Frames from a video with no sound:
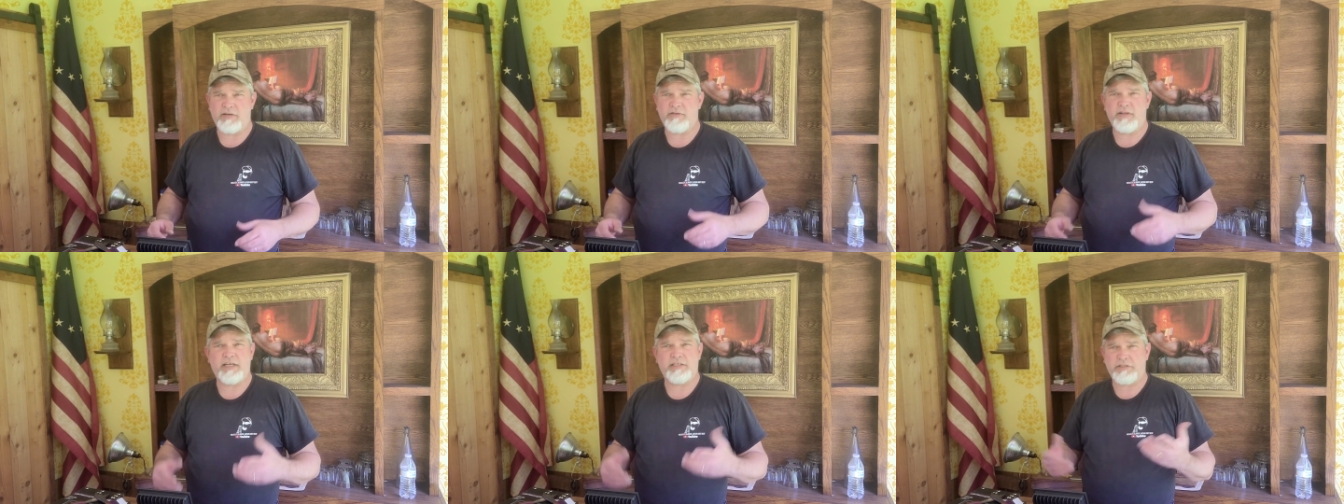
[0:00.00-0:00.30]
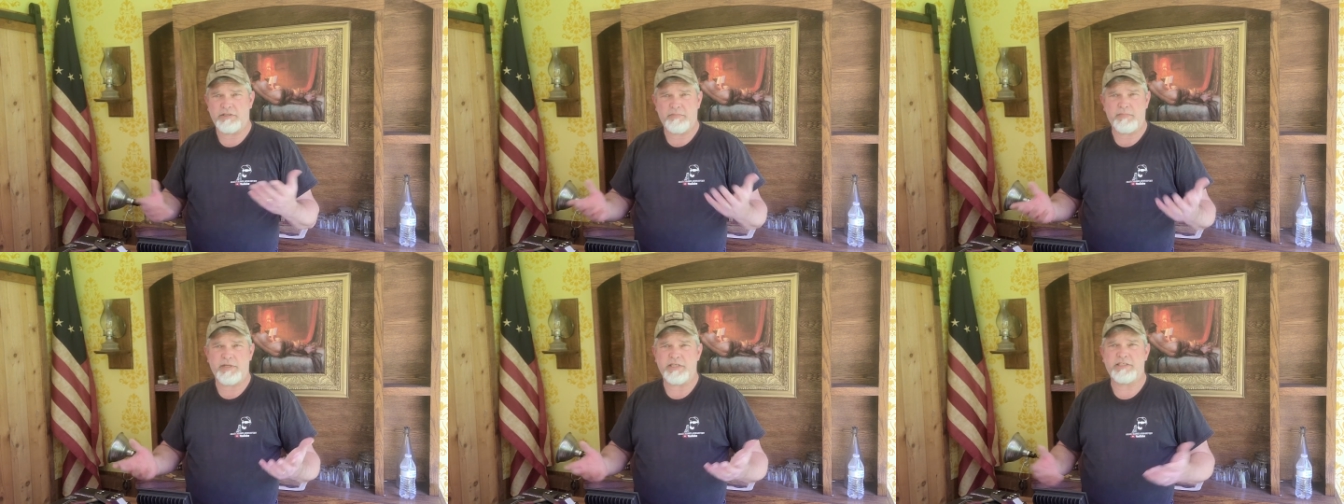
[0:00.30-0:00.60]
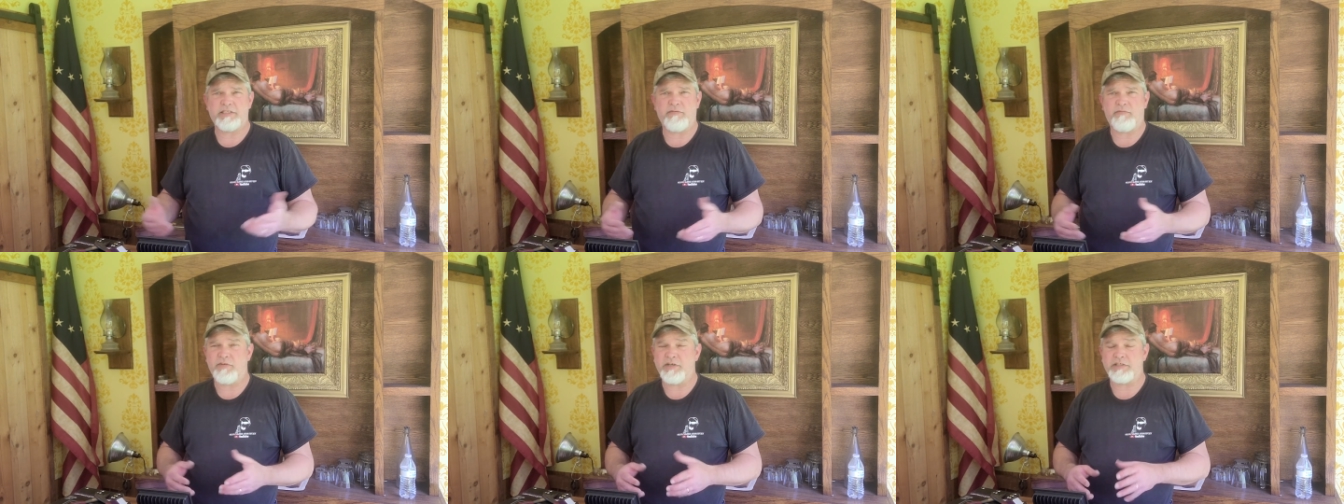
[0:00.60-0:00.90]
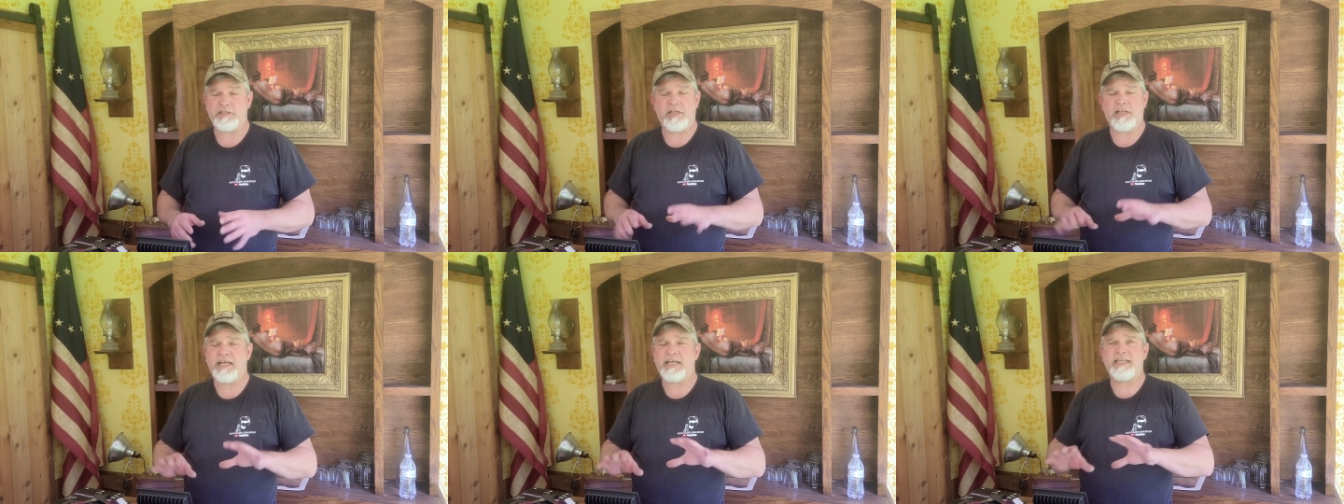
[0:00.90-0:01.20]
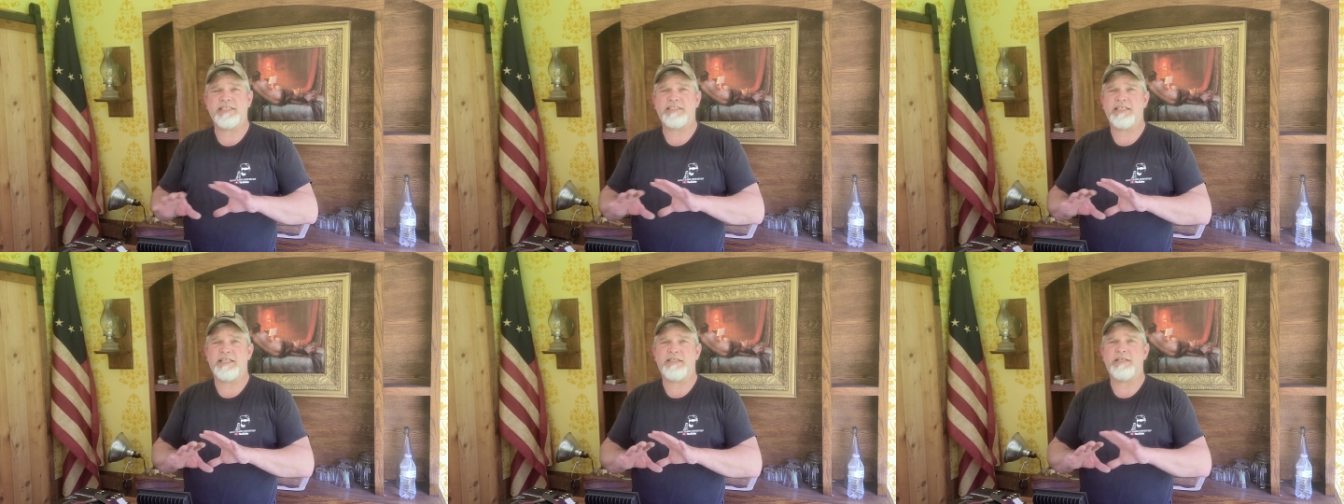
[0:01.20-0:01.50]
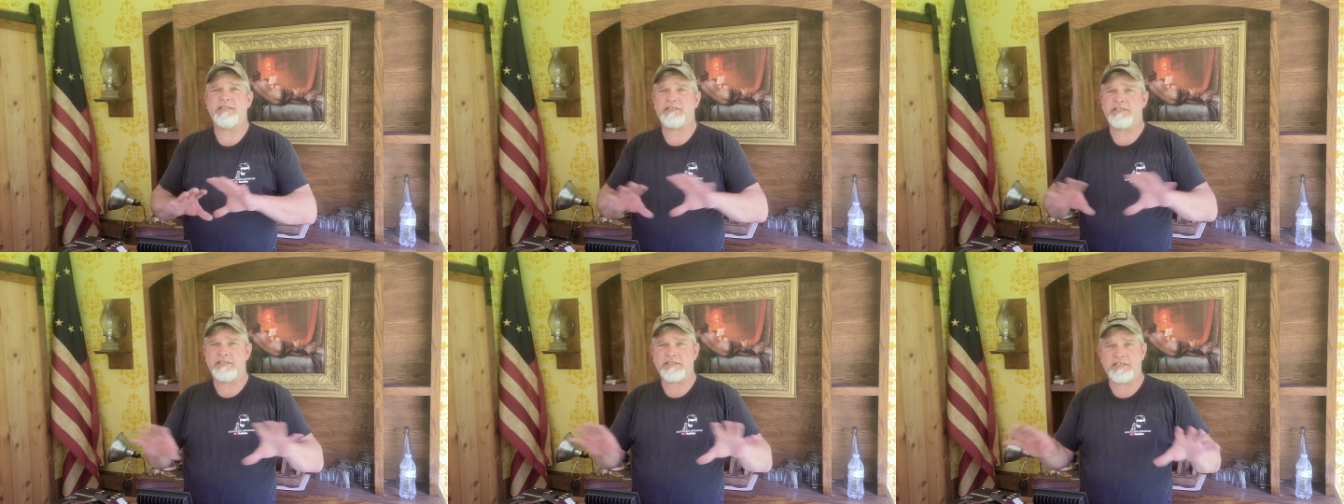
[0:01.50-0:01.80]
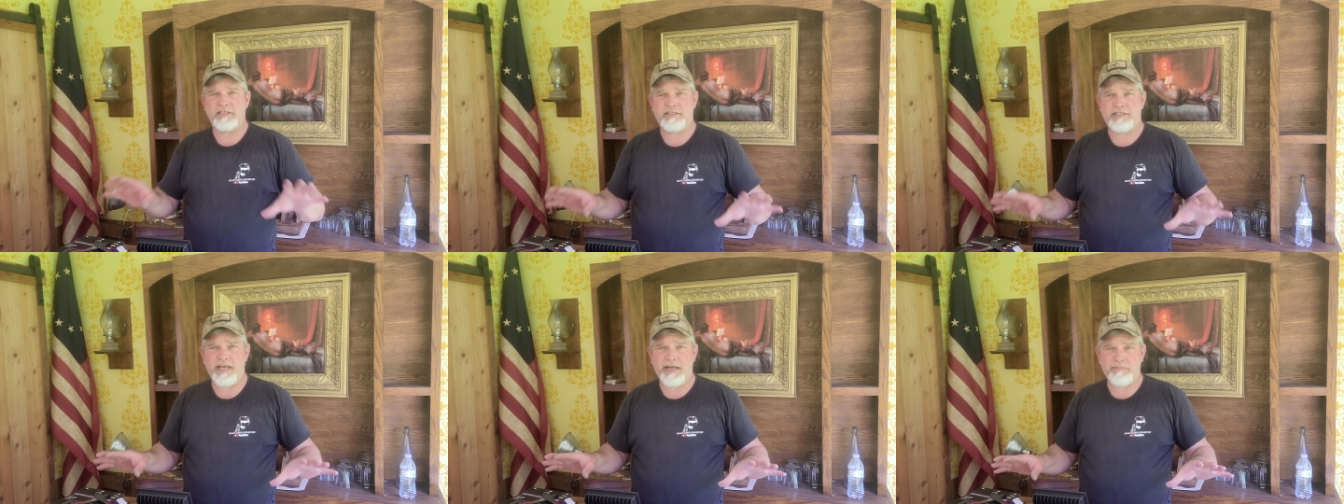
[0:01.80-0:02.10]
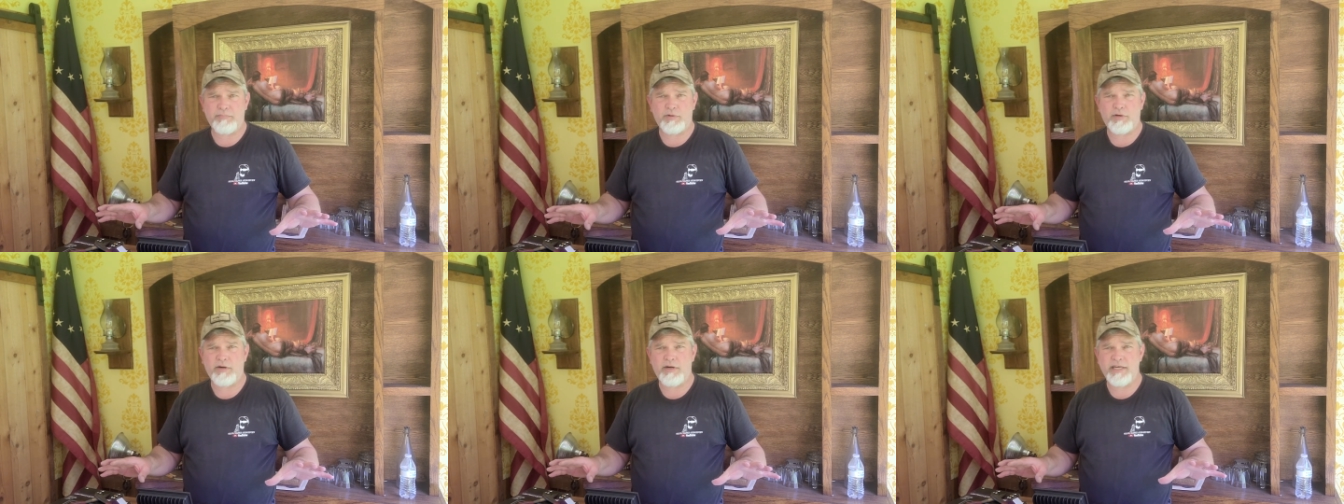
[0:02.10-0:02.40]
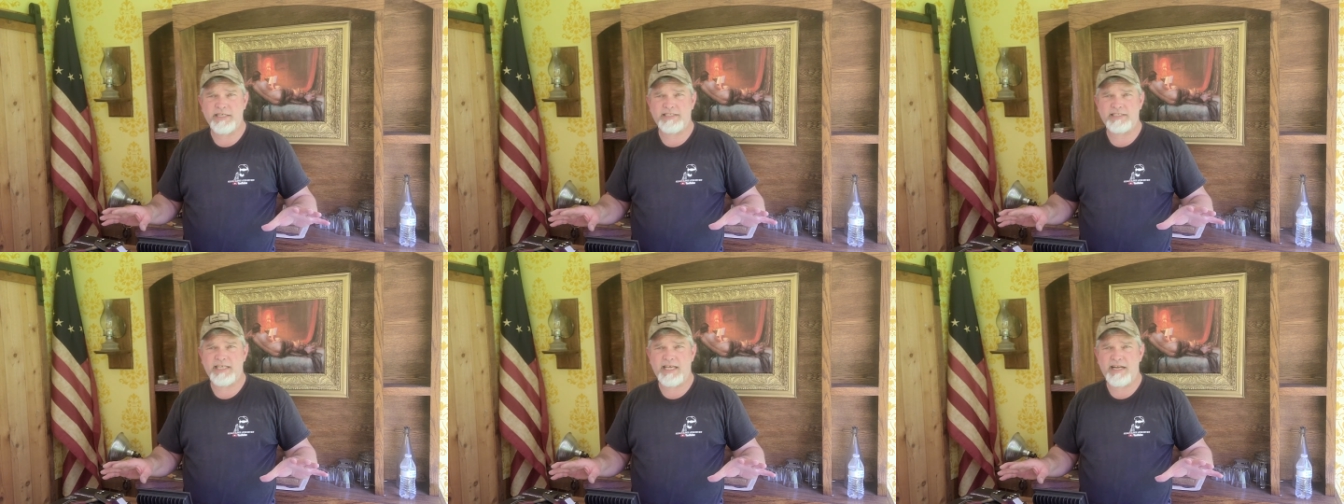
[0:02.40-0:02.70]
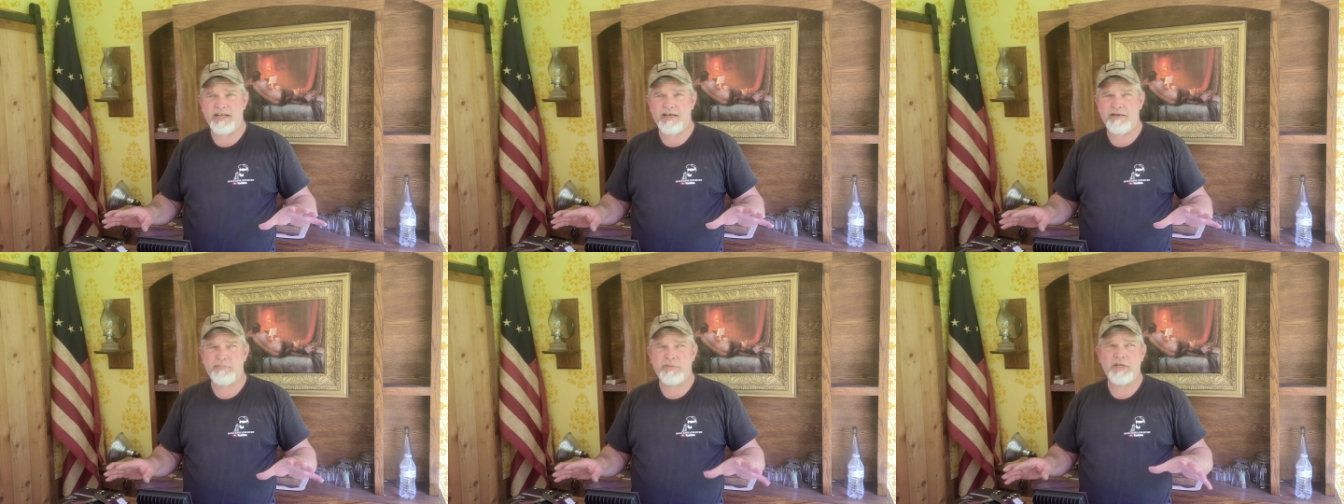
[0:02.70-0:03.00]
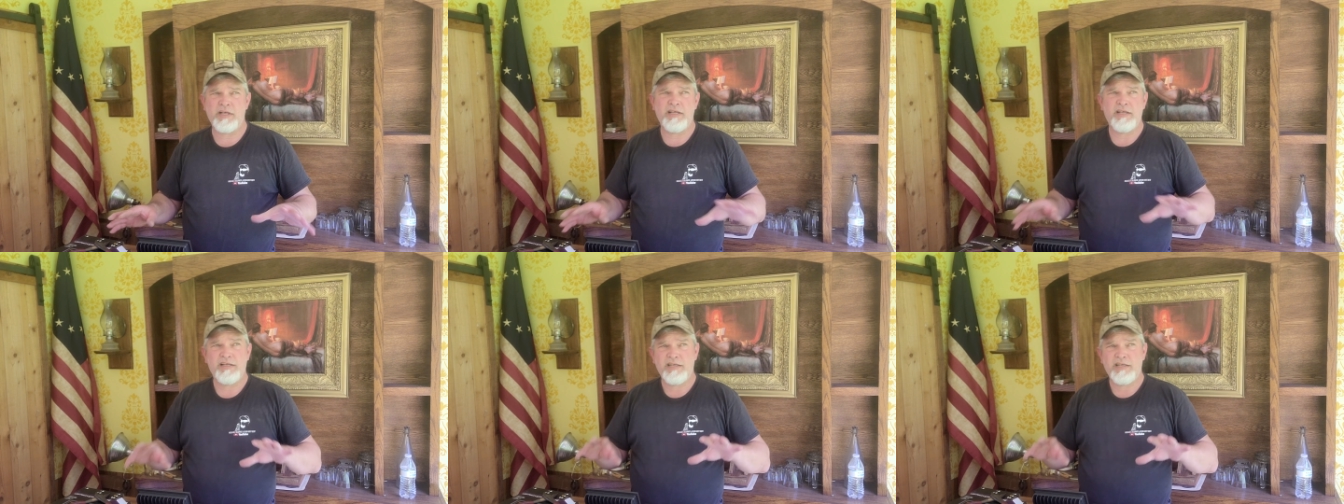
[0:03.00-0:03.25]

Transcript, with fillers: And that should be sufficient. Like I said, this is a temporary setup.